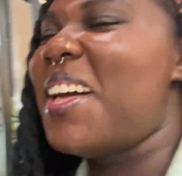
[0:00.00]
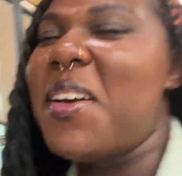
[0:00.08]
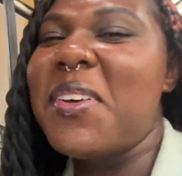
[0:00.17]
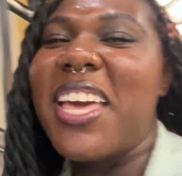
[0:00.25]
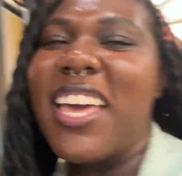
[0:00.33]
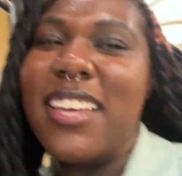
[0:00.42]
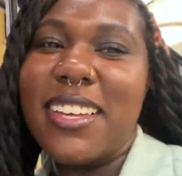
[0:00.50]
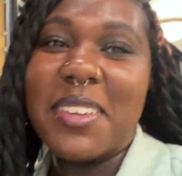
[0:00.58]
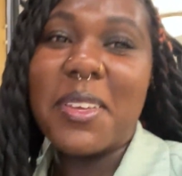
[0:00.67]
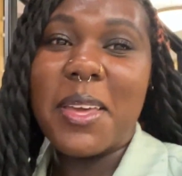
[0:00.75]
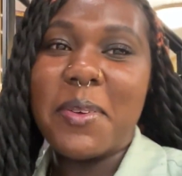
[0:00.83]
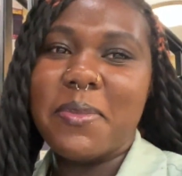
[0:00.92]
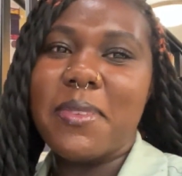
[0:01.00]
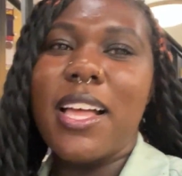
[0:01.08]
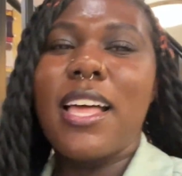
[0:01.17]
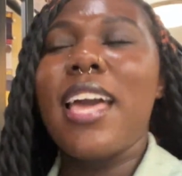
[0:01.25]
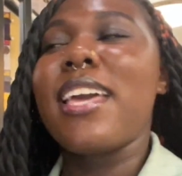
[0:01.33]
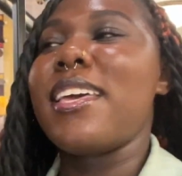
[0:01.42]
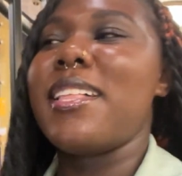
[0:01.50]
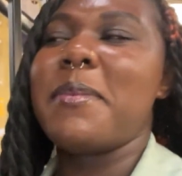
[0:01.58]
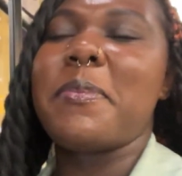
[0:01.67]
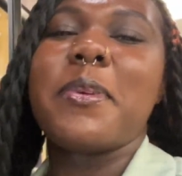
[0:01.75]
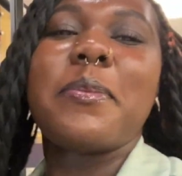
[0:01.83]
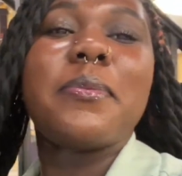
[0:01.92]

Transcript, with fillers: okay, okay. I, I can clip it.